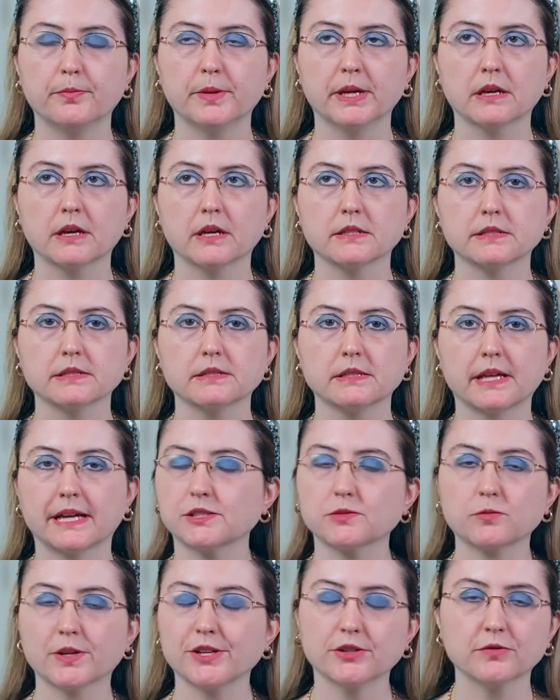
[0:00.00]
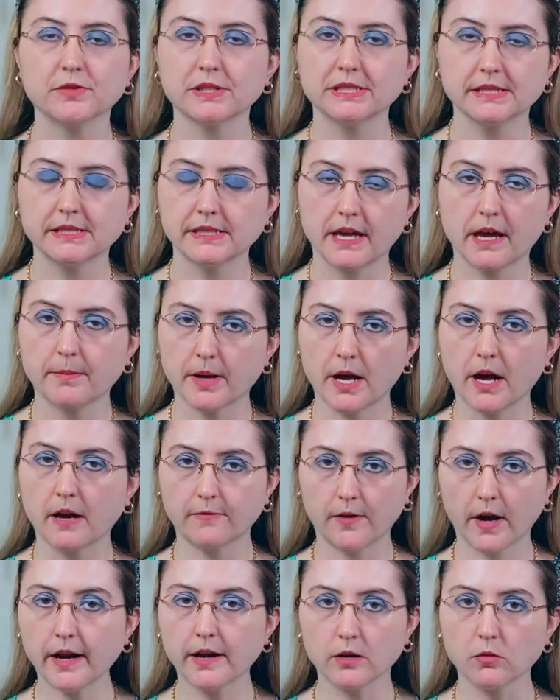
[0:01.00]
because that's where you can see Epcot
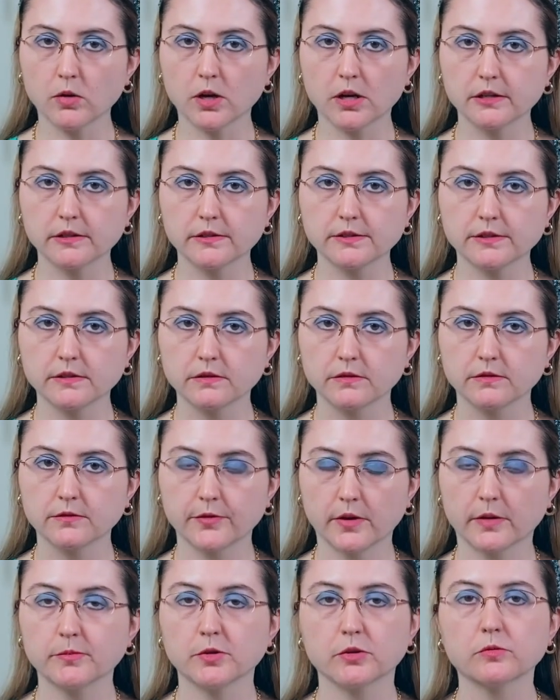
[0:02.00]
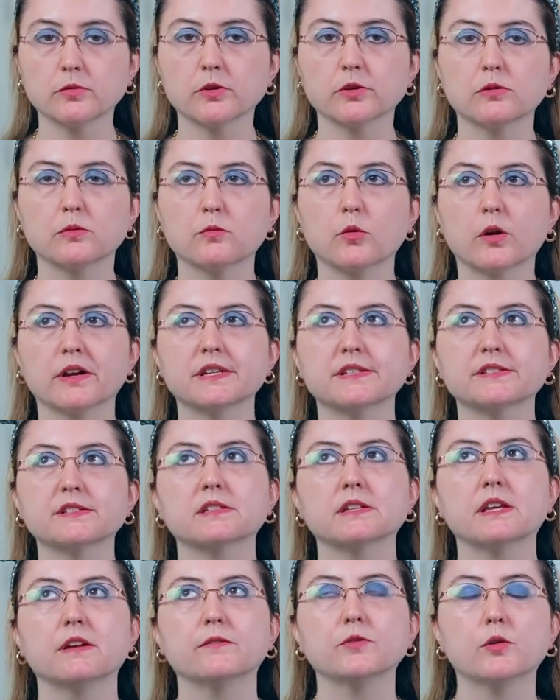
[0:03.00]
fireworks from your room. Whereas
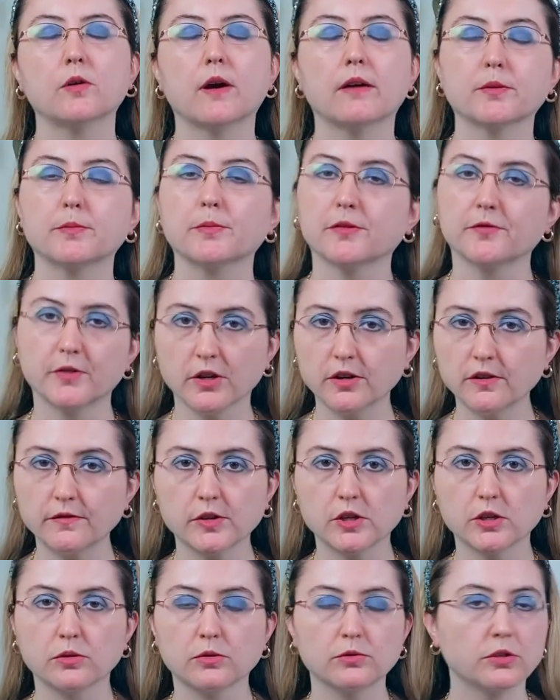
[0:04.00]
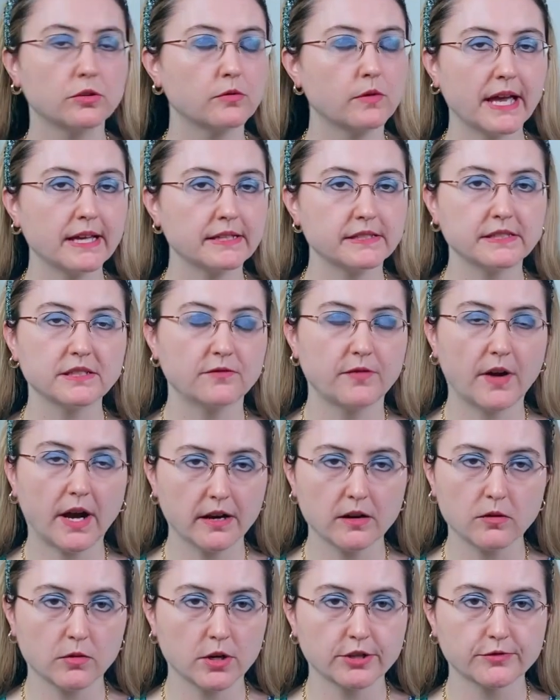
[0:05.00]
if you have a preferred view, you can't see
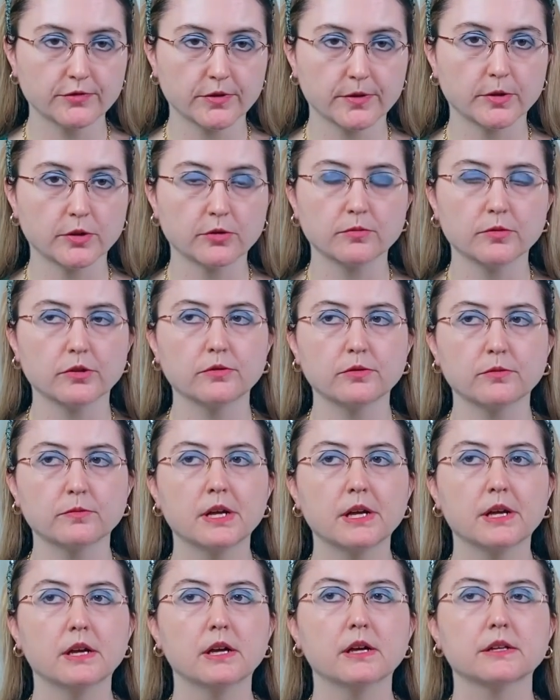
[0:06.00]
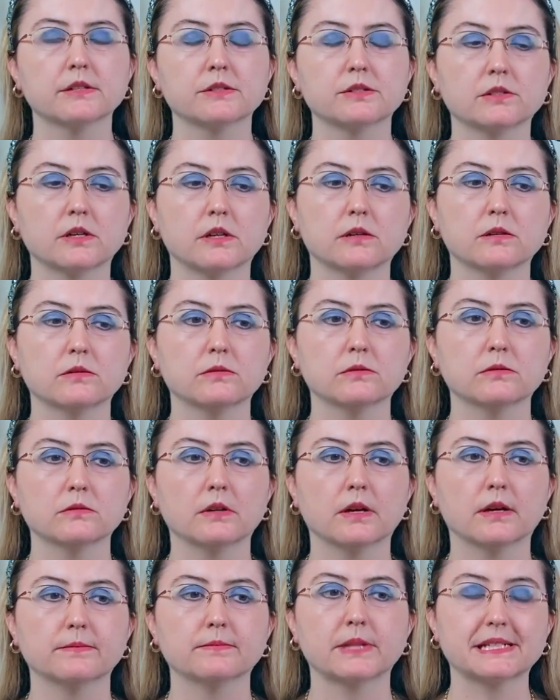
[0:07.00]
fireworks from your room. So
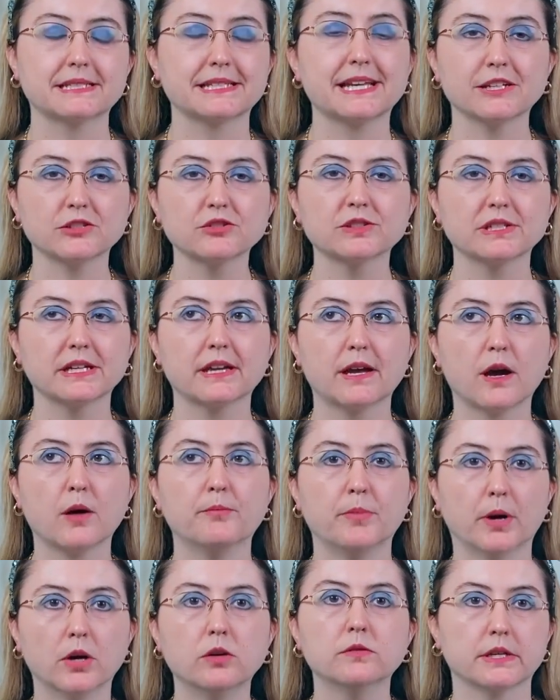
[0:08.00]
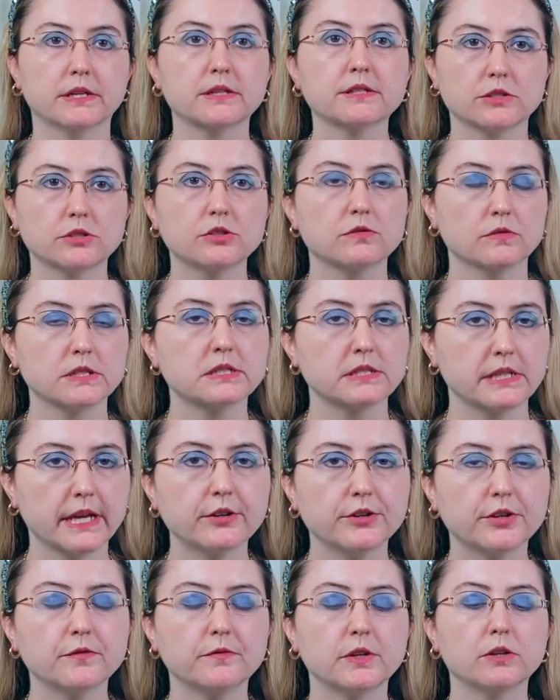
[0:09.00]
that's actually a bonus to the
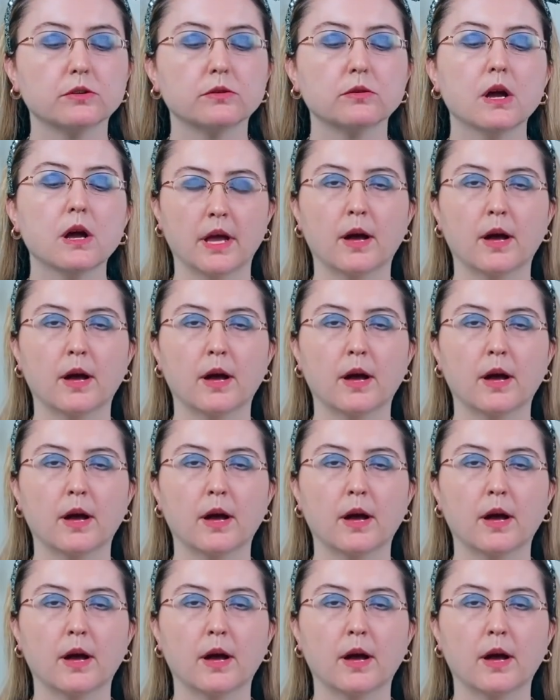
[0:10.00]
standard view.